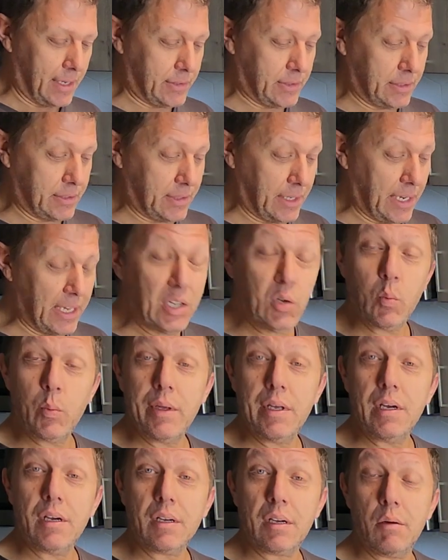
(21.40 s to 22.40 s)
today we
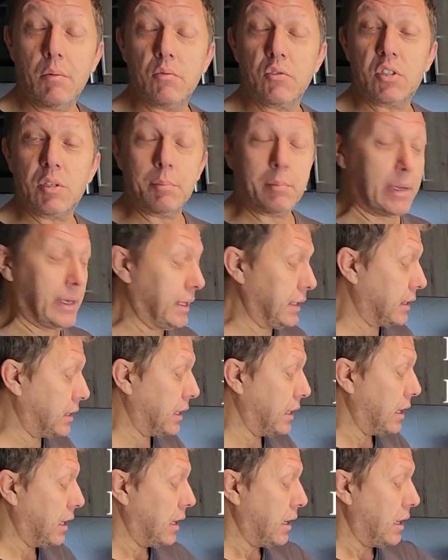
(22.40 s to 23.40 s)
are going to make
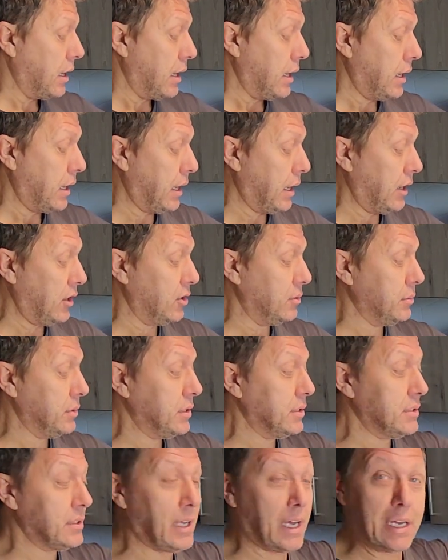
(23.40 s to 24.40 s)

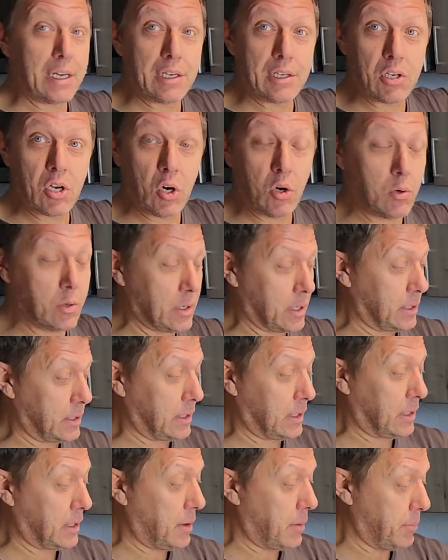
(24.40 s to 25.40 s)
almond and
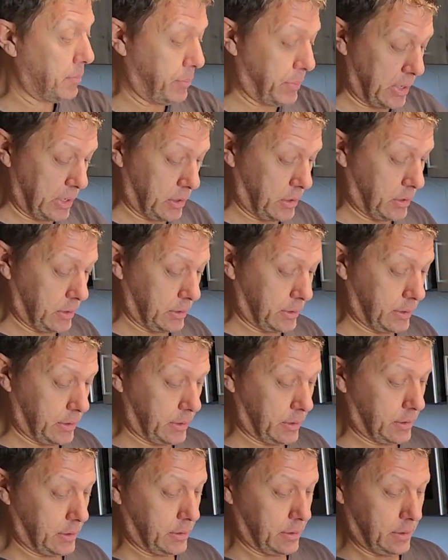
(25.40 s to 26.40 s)
coconut bark.
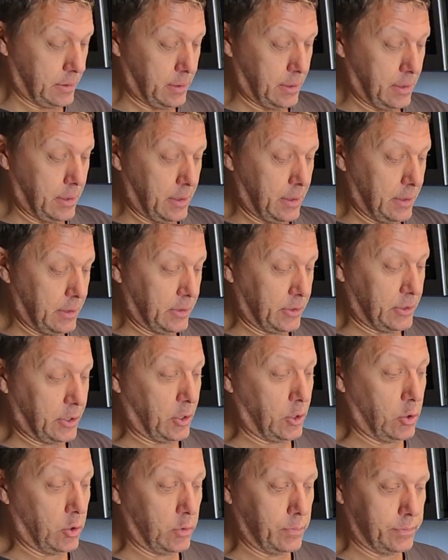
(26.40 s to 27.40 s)

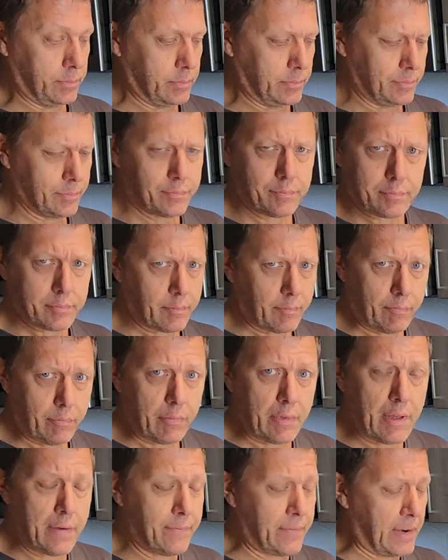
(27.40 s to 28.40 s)
So,
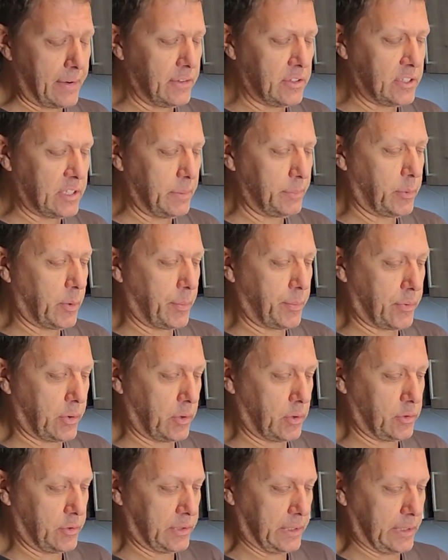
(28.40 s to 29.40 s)
very simple
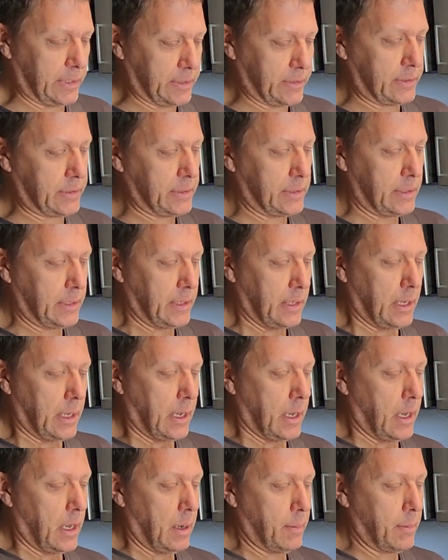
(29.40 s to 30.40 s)
process.
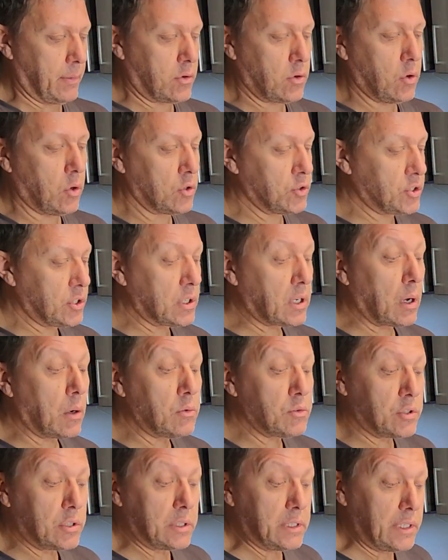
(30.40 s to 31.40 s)
And of course you're
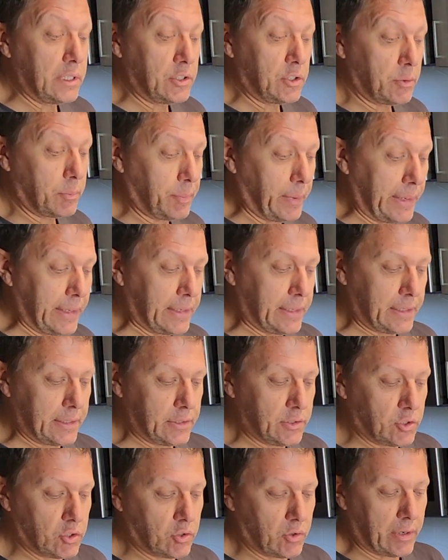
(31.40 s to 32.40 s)
going to need your
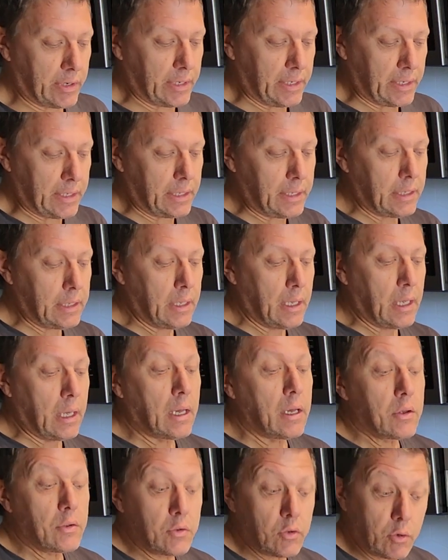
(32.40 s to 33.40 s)
baking tray,
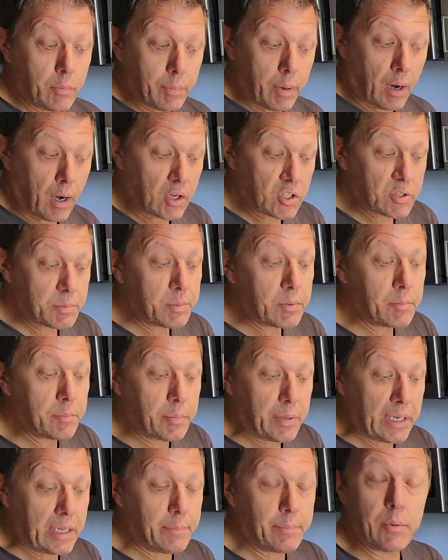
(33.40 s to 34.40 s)
your parchment
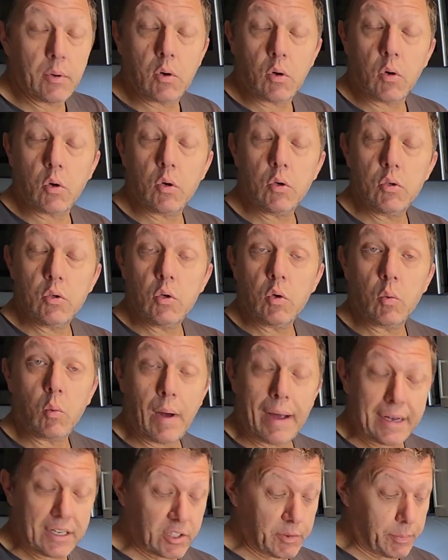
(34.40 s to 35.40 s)
paper or your
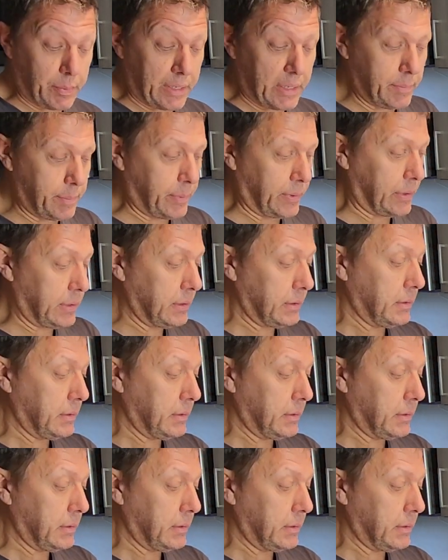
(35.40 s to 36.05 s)
wax paper,